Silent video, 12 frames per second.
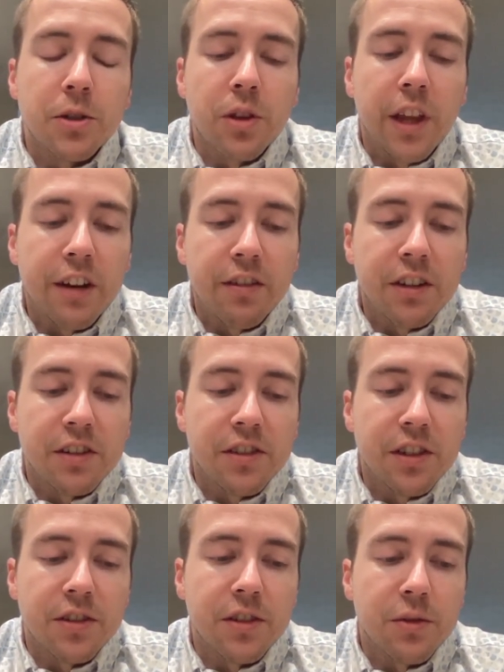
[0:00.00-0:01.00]
So a lot of our
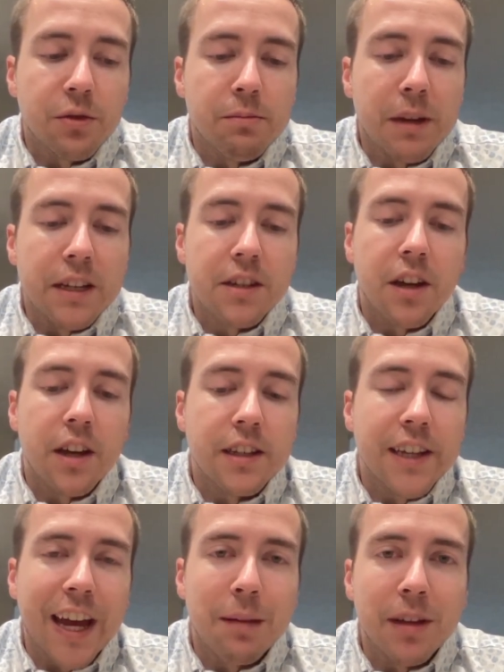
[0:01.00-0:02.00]
decisions were based on
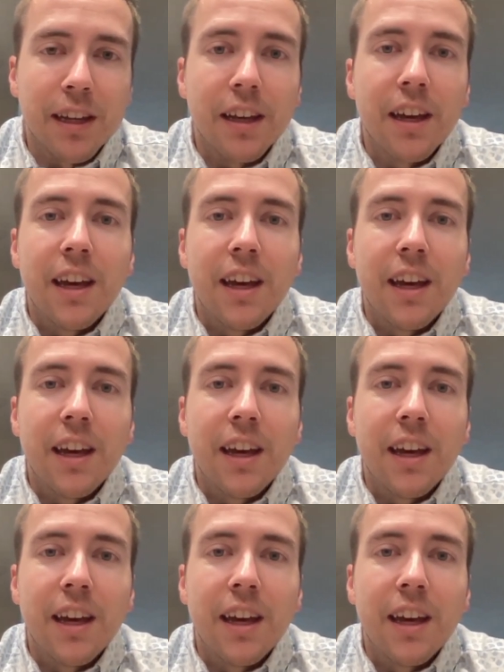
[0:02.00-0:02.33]
timing.